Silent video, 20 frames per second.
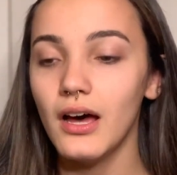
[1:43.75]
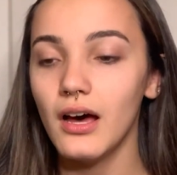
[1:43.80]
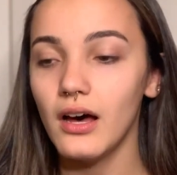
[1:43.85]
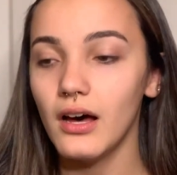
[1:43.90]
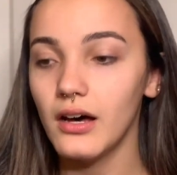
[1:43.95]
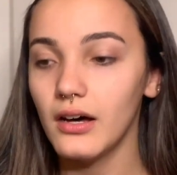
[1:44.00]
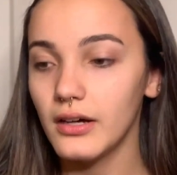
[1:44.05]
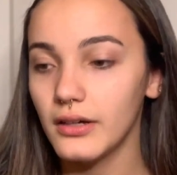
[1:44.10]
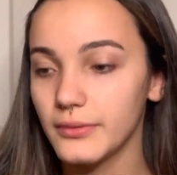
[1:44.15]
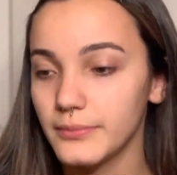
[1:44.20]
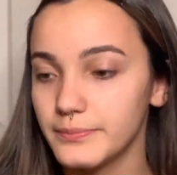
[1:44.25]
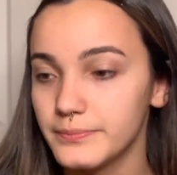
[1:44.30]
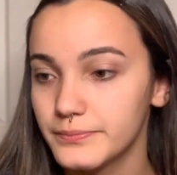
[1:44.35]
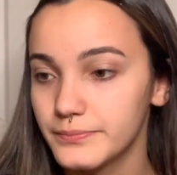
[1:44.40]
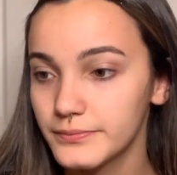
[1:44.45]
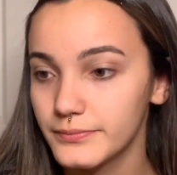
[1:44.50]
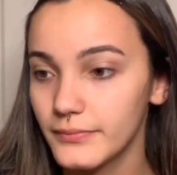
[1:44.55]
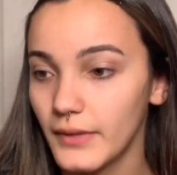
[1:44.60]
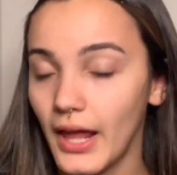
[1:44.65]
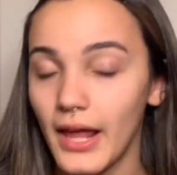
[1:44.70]

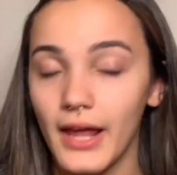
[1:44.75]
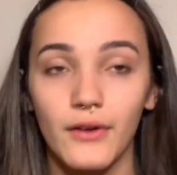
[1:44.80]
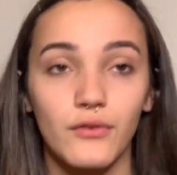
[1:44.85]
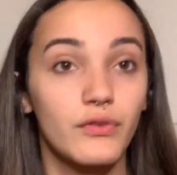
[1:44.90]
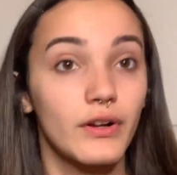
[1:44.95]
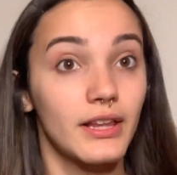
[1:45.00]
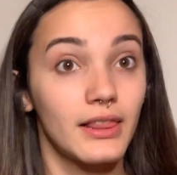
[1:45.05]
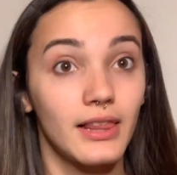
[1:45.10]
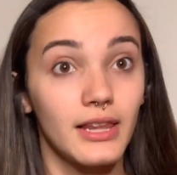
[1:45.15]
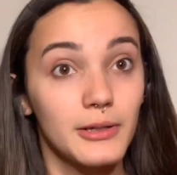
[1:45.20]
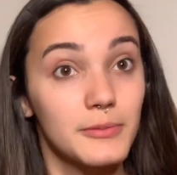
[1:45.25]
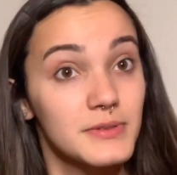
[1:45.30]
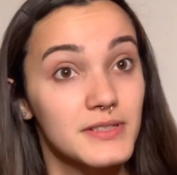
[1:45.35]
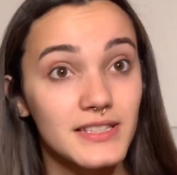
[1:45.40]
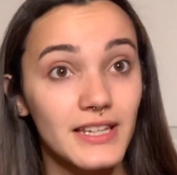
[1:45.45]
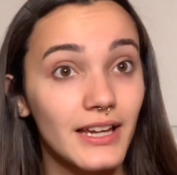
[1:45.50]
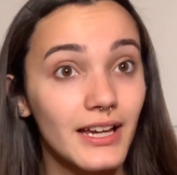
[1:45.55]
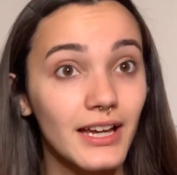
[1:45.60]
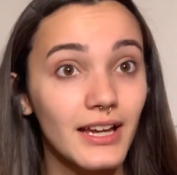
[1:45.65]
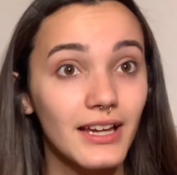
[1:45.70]
and red
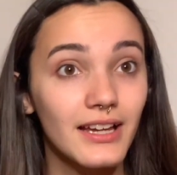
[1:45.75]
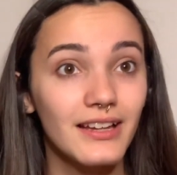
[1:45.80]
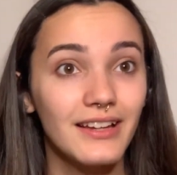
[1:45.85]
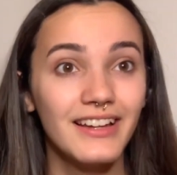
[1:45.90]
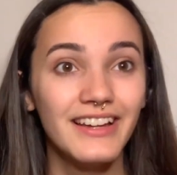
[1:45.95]
lipstick.